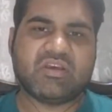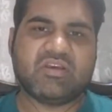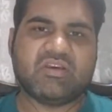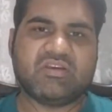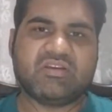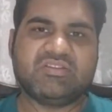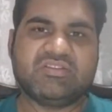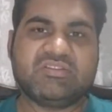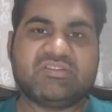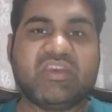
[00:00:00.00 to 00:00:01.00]
the
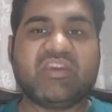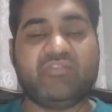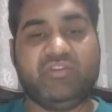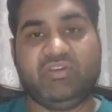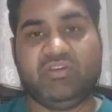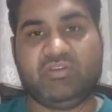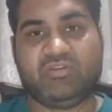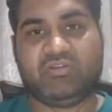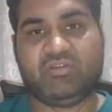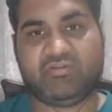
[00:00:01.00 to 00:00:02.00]
secondary
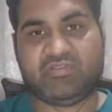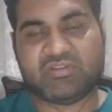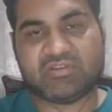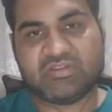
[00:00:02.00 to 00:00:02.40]
reference.